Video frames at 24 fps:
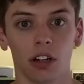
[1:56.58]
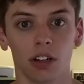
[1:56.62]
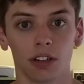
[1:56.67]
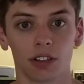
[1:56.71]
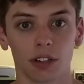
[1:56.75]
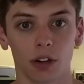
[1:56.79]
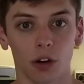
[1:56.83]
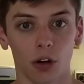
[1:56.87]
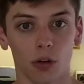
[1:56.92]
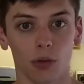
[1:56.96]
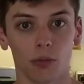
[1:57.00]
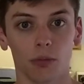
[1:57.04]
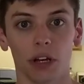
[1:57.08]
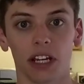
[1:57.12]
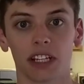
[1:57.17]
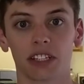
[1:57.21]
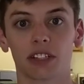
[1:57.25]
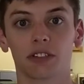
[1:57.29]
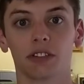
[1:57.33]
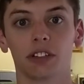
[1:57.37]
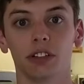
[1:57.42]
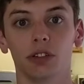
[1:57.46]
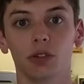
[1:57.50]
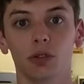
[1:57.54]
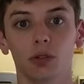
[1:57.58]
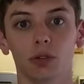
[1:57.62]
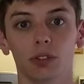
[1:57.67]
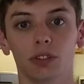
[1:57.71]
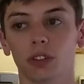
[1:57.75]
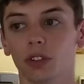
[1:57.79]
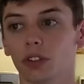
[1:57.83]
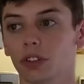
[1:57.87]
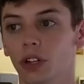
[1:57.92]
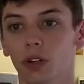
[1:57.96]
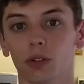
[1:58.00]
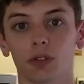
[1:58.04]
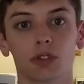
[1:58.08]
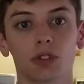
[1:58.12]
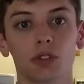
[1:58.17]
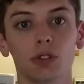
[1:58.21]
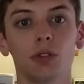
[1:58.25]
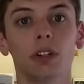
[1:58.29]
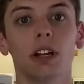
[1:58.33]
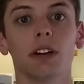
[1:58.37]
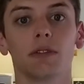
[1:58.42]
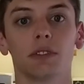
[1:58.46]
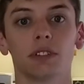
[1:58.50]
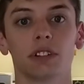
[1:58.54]
So basically Google took those
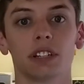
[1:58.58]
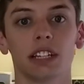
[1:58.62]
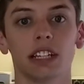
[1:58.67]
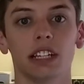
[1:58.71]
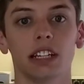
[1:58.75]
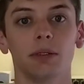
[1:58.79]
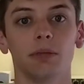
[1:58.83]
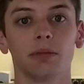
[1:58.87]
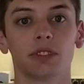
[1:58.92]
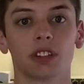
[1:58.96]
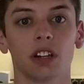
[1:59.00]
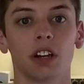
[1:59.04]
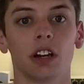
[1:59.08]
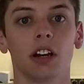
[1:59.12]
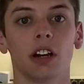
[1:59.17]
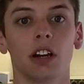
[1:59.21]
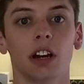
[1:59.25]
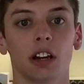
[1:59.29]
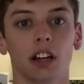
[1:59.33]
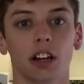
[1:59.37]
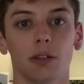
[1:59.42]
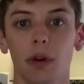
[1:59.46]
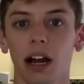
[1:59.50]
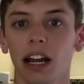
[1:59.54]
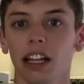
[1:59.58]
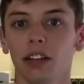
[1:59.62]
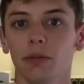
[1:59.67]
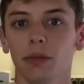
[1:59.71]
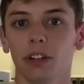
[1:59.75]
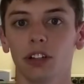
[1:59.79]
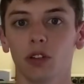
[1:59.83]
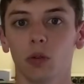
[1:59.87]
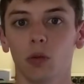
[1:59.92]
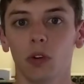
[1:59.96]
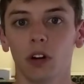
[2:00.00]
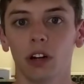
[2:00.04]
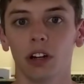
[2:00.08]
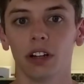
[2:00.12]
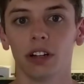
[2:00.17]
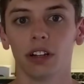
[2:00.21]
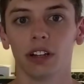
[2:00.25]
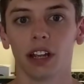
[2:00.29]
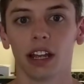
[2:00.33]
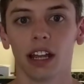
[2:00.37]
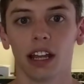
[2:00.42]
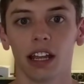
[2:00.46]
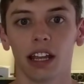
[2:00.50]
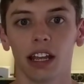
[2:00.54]
two different teams, combined them into
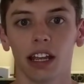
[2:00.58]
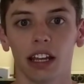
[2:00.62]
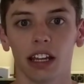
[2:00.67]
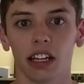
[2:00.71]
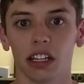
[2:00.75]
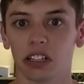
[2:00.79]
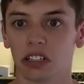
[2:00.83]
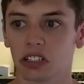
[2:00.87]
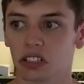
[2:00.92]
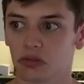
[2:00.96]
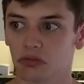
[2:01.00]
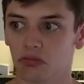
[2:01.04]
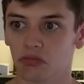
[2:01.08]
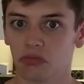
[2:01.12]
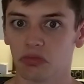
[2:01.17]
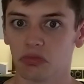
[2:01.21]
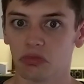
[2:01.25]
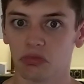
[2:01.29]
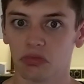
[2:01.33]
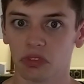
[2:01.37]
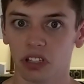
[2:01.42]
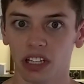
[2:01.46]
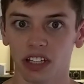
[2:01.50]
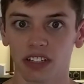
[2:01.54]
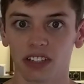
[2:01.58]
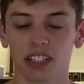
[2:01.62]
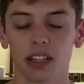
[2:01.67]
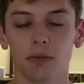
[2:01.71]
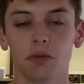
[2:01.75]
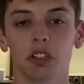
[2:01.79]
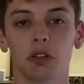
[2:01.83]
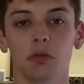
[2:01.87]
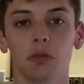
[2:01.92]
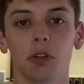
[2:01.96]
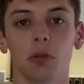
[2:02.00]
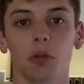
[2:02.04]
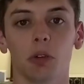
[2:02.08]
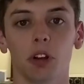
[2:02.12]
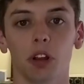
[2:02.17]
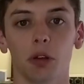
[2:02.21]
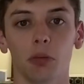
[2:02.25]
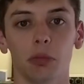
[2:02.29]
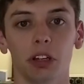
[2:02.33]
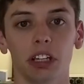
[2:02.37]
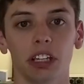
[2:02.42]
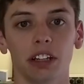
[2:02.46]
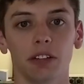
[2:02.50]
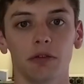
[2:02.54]
one, and this seems to be one of the
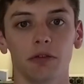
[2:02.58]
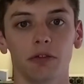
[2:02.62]
big